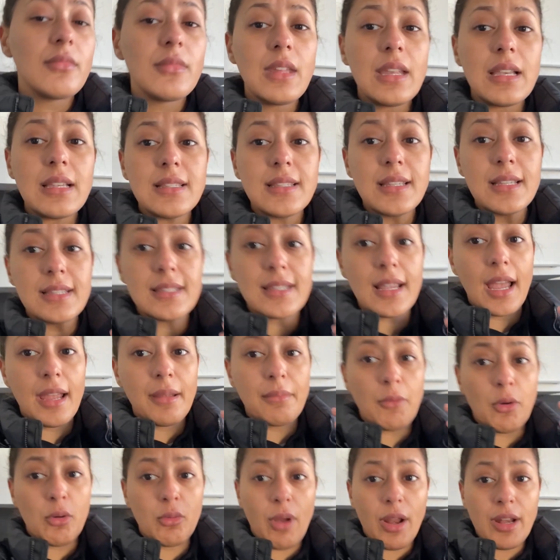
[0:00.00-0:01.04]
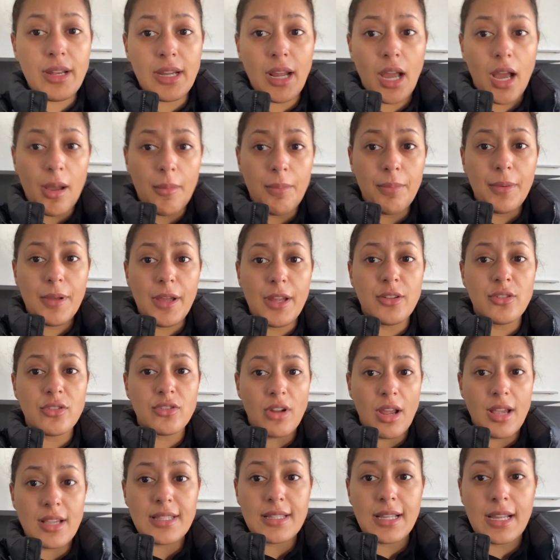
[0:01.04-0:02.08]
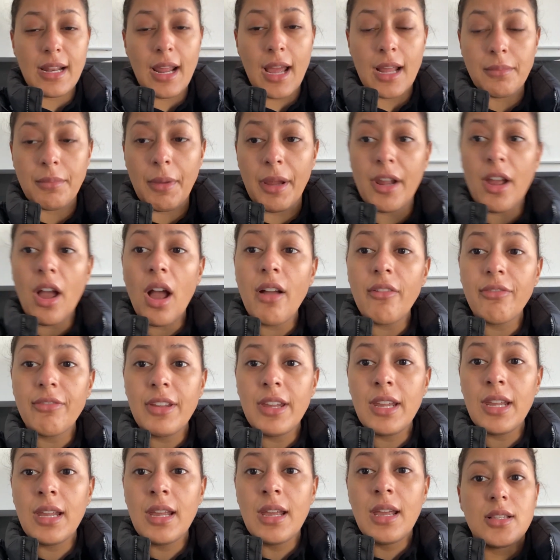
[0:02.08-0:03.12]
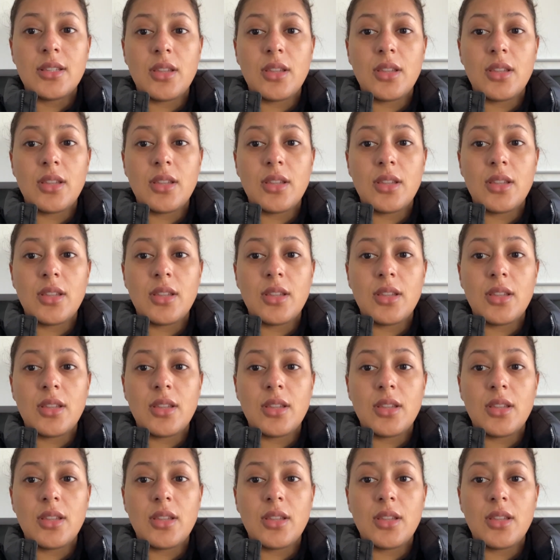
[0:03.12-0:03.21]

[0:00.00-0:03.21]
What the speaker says: since I'm already up and dressed and had my coffee.